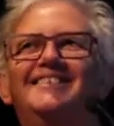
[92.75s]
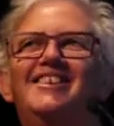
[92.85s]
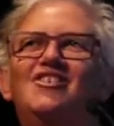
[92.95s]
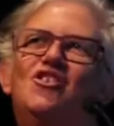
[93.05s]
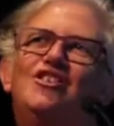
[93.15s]

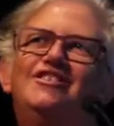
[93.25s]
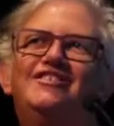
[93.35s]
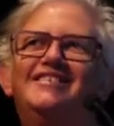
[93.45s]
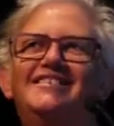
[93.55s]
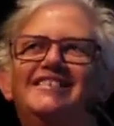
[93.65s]

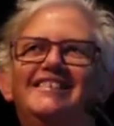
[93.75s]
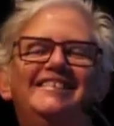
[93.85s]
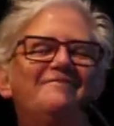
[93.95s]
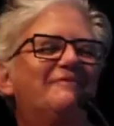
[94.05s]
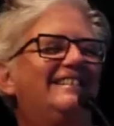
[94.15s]
technology, so.
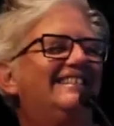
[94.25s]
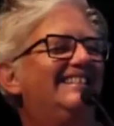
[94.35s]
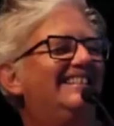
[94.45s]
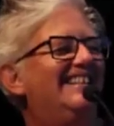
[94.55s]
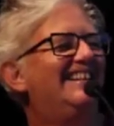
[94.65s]

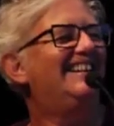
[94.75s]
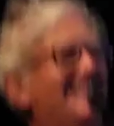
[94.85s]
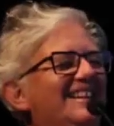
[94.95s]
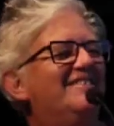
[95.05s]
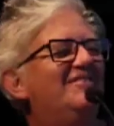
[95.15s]

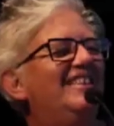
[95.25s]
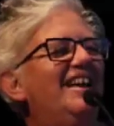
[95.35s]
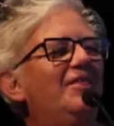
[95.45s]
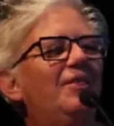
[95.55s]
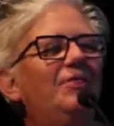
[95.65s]
The
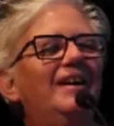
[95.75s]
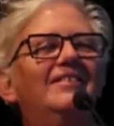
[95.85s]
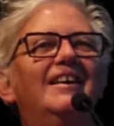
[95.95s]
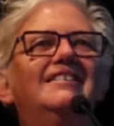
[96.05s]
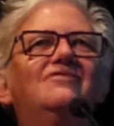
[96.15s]
other thing
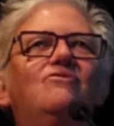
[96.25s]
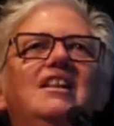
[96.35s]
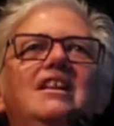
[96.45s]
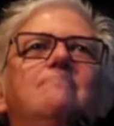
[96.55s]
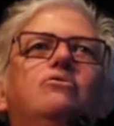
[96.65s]
that's
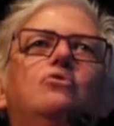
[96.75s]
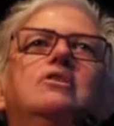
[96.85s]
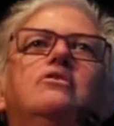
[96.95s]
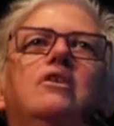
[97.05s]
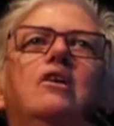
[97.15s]
really
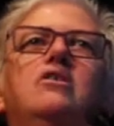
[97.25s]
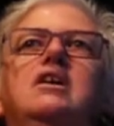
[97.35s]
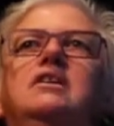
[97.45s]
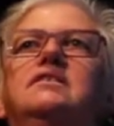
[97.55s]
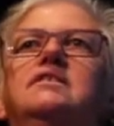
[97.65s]
important, though,
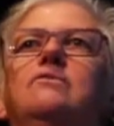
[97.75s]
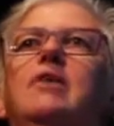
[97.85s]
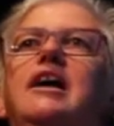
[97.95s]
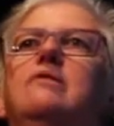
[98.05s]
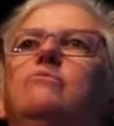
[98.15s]
is the
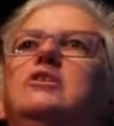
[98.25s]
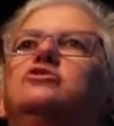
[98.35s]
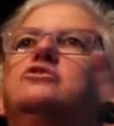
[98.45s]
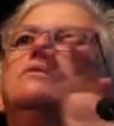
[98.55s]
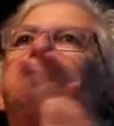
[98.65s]
way in
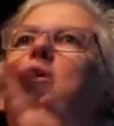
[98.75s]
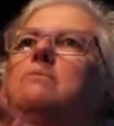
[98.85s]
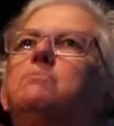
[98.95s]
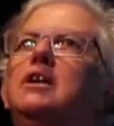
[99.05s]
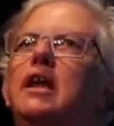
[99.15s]
which the
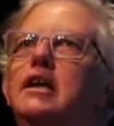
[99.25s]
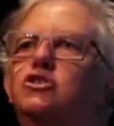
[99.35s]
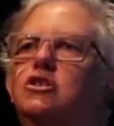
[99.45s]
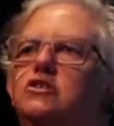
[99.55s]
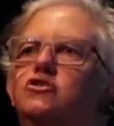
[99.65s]

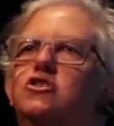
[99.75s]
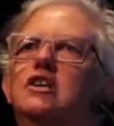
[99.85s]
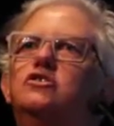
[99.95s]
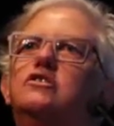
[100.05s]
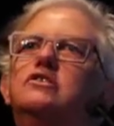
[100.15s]
population is
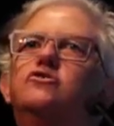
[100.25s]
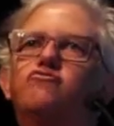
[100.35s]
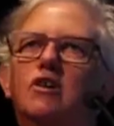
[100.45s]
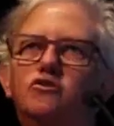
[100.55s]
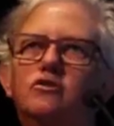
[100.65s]
changing. The
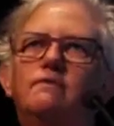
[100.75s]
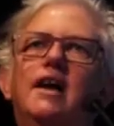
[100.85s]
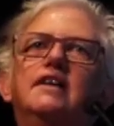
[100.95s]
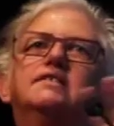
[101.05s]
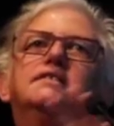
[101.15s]
structure of
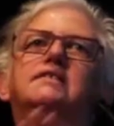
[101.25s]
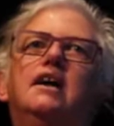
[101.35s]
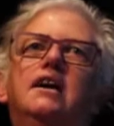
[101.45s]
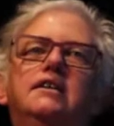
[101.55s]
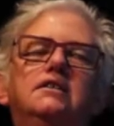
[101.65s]
our
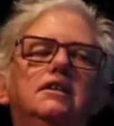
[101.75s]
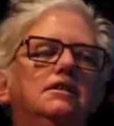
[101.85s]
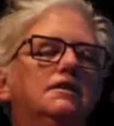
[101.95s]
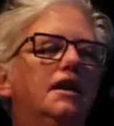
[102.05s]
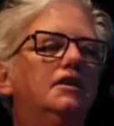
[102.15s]
society
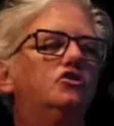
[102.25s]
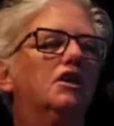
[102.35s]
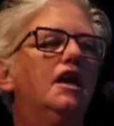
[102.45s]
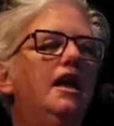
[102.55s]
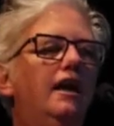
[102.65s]
is
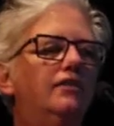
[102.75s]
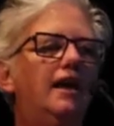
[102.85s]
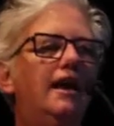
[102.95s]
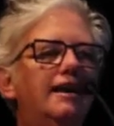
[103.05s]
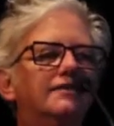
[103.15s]
ageing, and
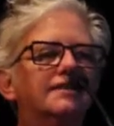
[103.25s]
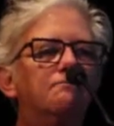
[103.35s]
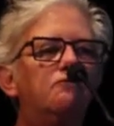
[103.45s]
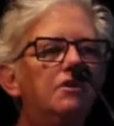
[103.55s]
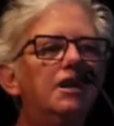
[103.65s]
that has some
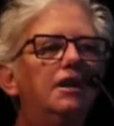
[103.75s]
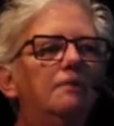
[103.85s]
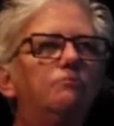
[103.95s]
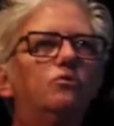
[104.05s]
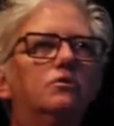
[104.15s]
really
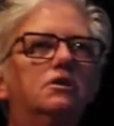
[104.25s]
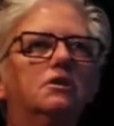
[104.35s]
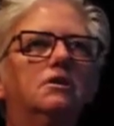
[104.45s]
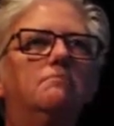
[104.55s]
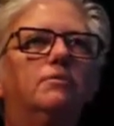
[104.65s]

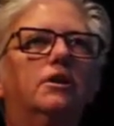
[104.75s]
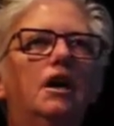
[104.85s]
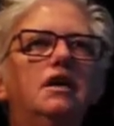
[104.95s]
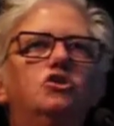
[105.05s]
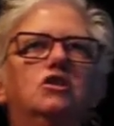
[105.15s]
important
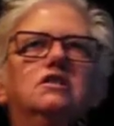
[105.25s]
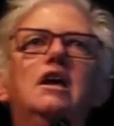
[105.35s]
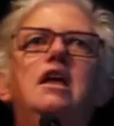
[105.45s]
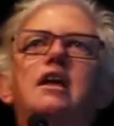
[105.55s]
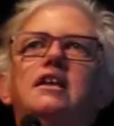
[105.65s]
implications.
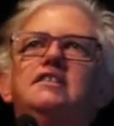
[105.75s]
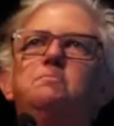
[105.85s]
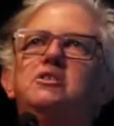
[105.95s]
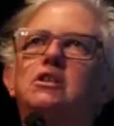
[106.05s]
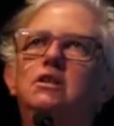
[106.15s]
It's
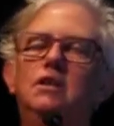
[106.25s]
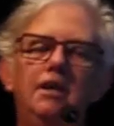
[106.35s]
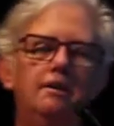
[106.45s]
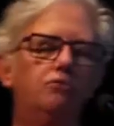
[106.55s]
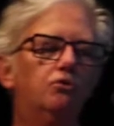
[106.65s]

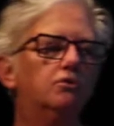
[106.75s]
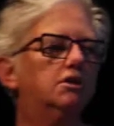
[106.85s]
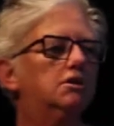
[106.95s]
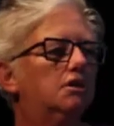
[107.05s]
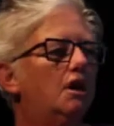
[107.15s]
particularly
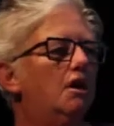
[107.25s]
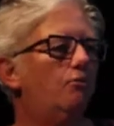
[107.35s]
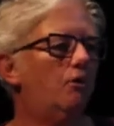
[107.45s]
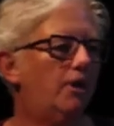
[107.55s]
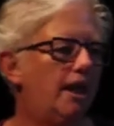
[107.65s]
important
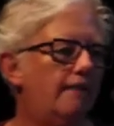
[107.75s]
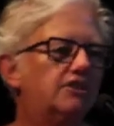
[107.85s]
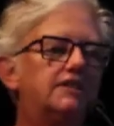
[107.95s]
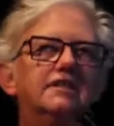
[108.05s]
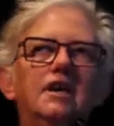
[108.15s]
when we have a
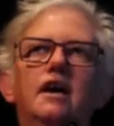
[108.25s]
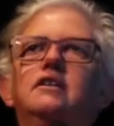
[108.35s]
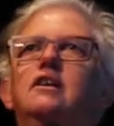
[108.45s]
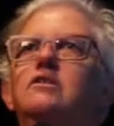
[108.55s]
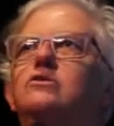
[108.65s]

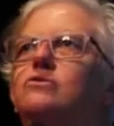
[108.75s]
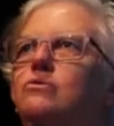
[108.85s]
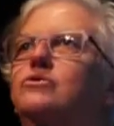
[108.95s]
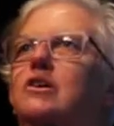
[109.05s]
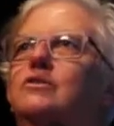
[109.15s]
society that's
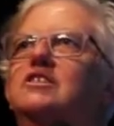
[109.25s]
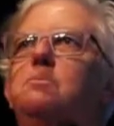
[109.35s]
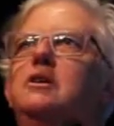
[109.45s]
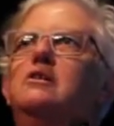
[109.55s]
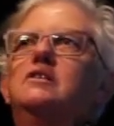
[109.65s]
also
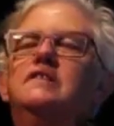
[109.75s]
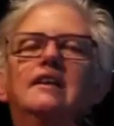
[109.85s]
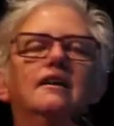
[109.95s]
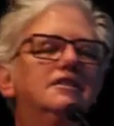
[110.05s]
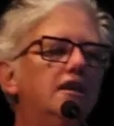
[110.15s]

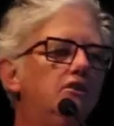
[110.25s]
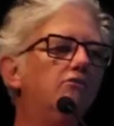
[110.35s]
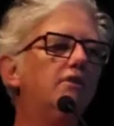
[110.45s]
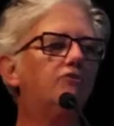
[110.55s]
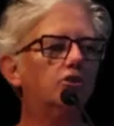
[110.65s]
experiencing a 10-year
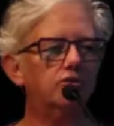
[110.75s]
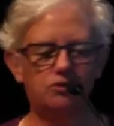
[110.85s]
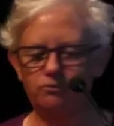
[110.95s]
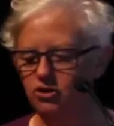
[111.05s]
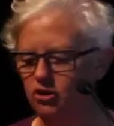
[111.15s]

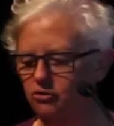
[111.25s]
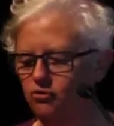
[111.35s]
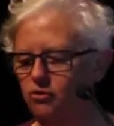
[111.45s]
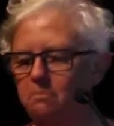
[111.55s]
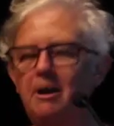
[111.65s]
revolution, which I'll
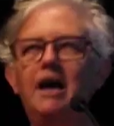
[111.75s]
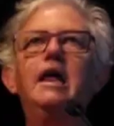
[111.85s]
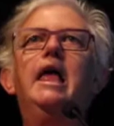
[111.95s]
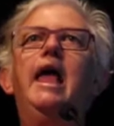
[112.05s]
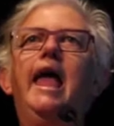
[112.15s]
talk about,
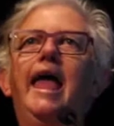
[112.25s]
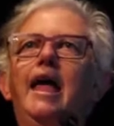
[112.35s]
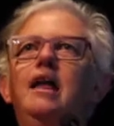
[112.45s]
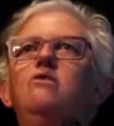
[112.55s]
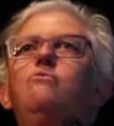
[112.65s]

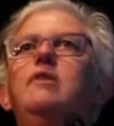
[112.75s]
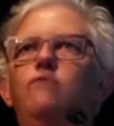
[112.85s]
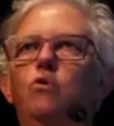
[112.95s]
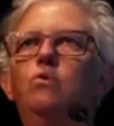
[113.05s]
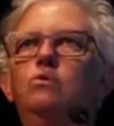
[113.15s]
and we've
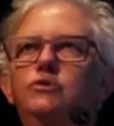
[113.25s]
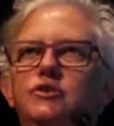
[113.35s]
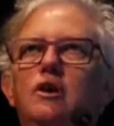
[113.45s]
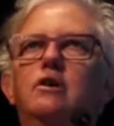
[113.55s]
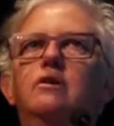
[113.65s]

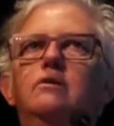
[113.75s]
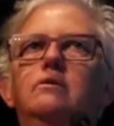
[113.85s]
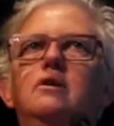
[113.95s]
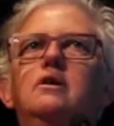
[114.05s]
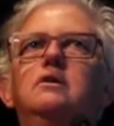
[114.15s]
also
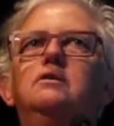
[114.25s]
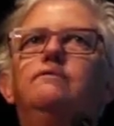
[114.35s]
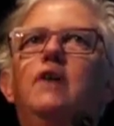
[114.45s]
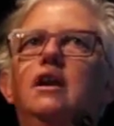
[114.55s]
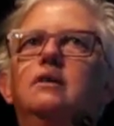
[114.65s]

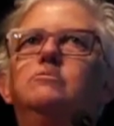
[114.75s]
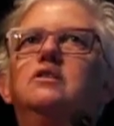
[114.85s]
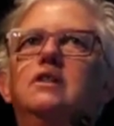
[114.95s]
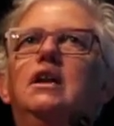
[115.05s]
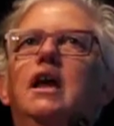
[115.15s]
developed
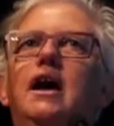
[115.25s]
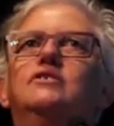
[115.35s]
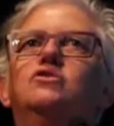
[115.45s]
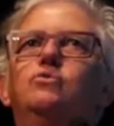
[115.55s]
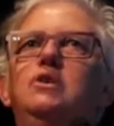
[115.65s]
in the
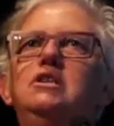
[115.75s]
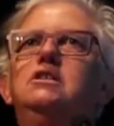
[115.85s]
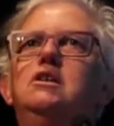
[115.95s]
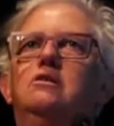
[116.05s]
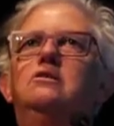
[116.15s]
last
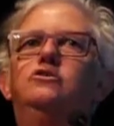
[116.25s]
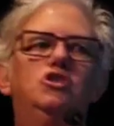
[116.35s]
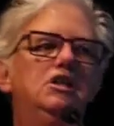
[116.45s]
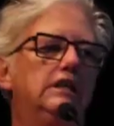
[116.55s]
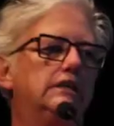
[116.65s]
20-odd
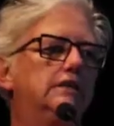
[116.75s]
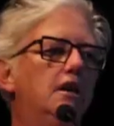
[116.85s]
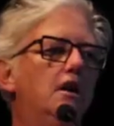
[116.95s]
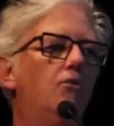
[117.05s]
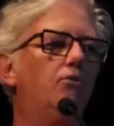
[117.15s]
years
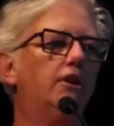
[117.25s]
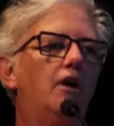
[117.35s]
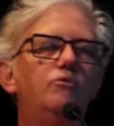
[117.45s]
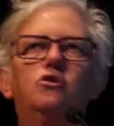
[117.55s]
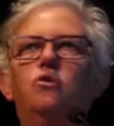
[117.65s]
what
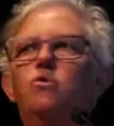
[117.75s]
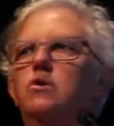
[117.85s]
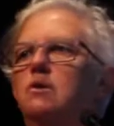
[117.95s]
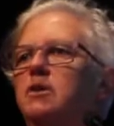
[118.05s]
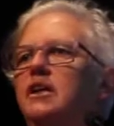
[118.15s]
I would call
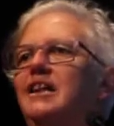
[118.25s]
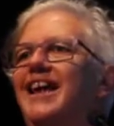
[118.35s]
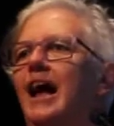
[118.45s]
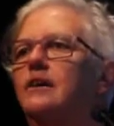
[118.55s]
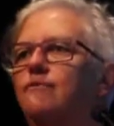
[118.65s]
completely
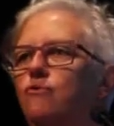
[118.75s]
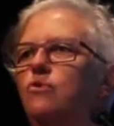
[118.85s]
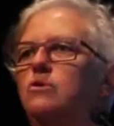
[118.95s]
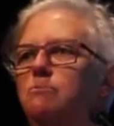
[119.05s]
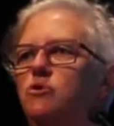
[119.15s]

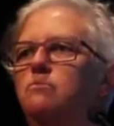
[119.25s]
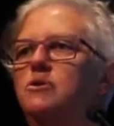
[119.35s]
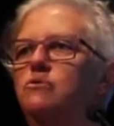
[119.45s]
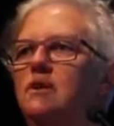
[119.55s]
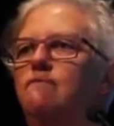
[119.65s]
unaffordable
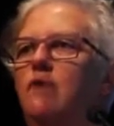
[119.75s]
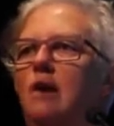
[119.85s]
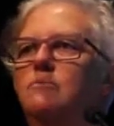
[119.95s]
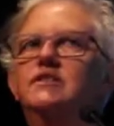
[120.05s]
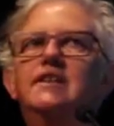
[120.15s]
built
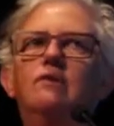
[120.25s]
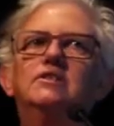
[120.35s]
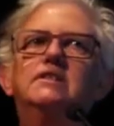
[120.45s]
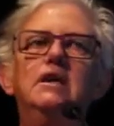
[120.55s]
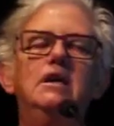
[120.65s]
environments. That
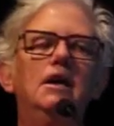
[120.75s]
was